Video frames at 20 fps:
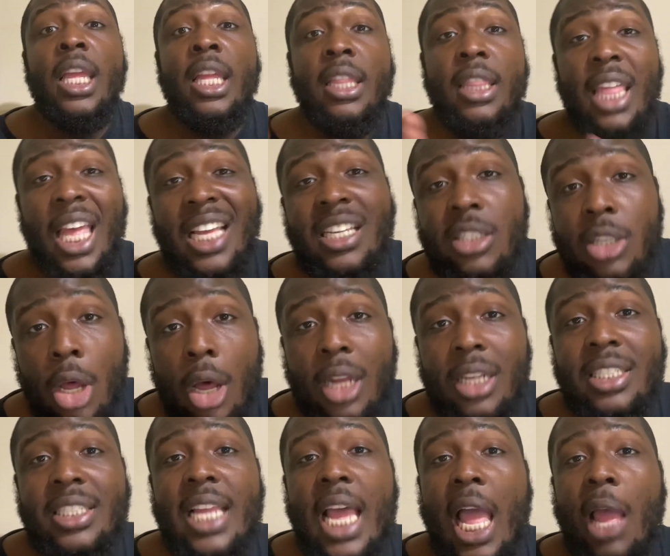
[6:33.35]
That's all the
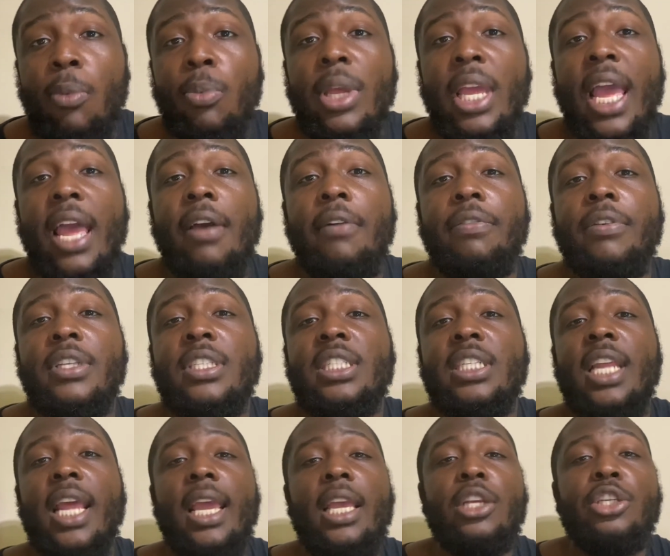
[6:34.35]
time we have for
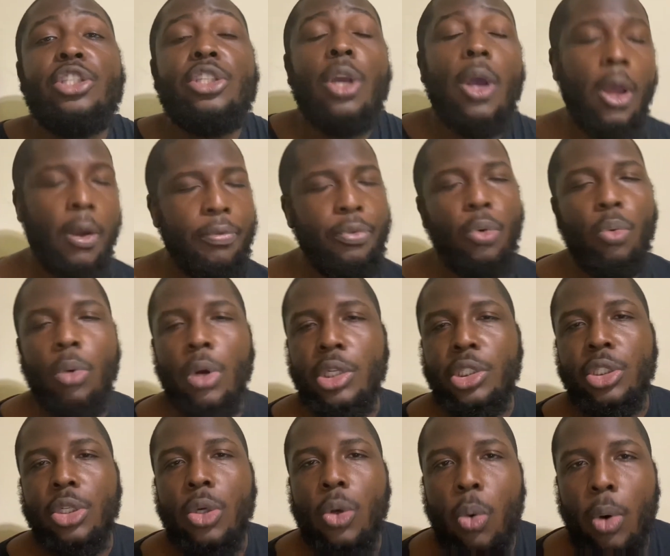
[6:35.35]
today's show. If you want
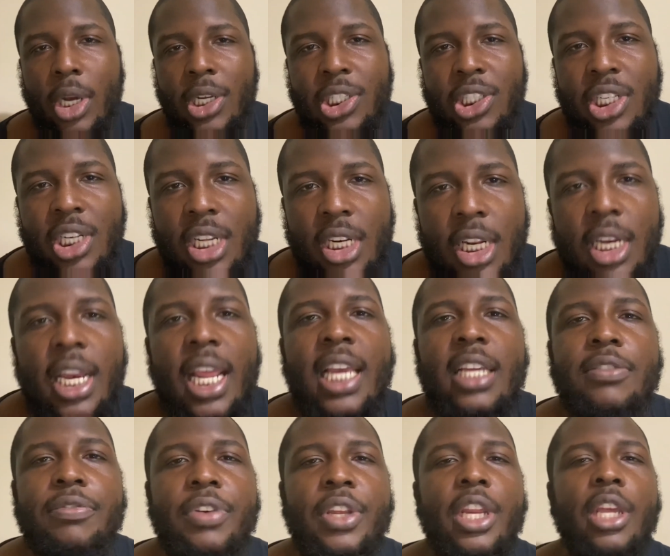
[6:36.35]
your question in the next
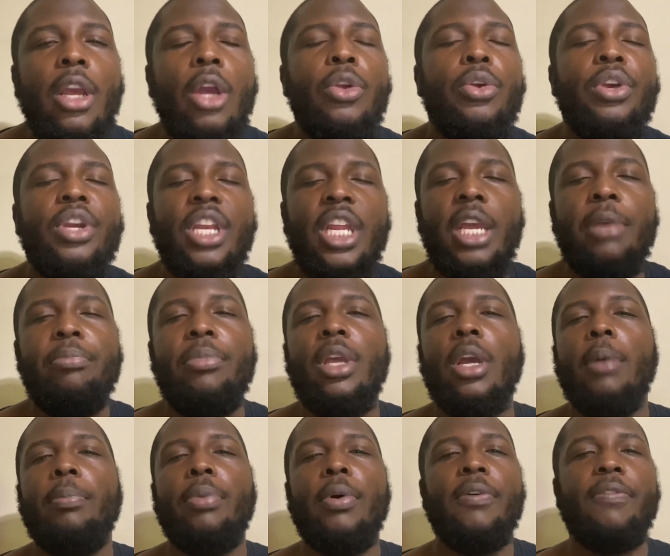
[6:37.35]
video, you can hit me
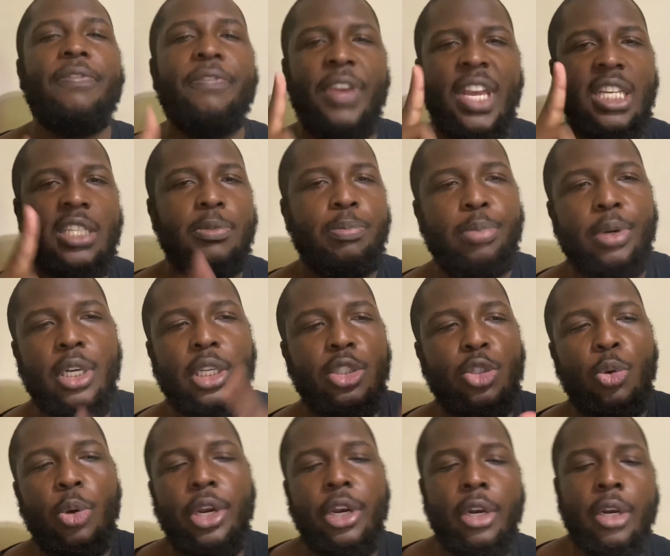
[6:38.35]
up on Facebook,
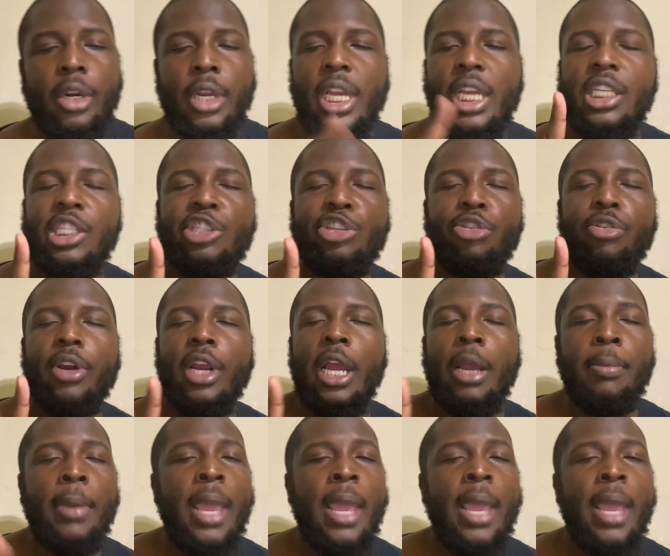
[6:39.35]
Twitter, Instagram,